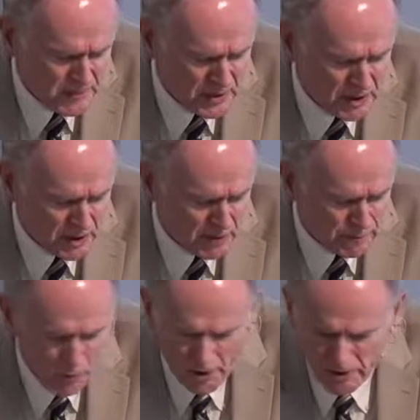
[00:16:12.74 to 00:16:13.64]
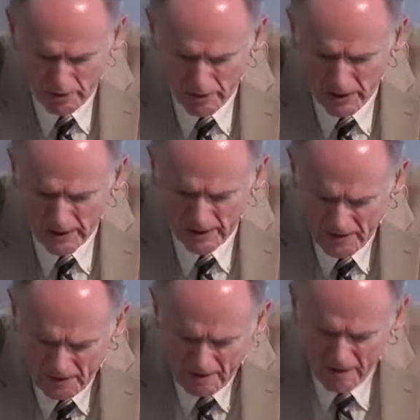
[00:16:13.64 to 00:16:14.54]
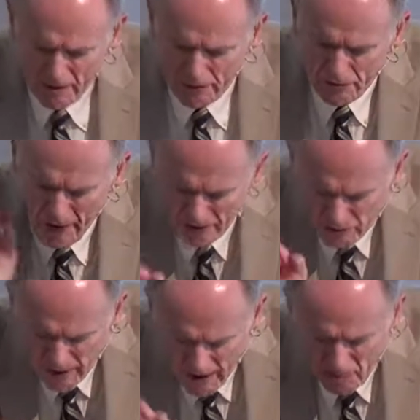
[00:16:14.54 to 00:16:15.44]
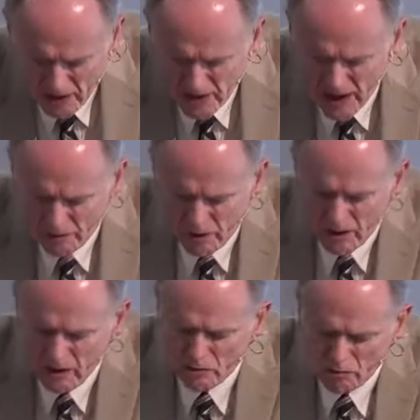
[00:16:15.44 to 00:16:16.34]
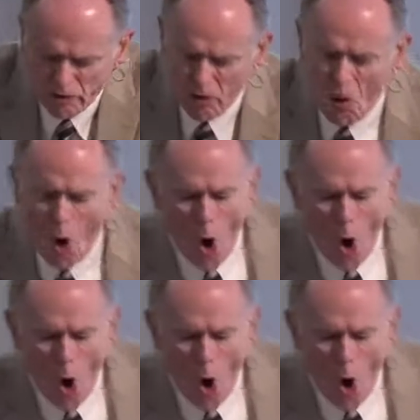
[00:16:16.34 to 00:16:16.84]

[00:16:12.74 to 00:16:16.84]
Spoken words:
beginning at 43. Thus Yahweh gave to Israel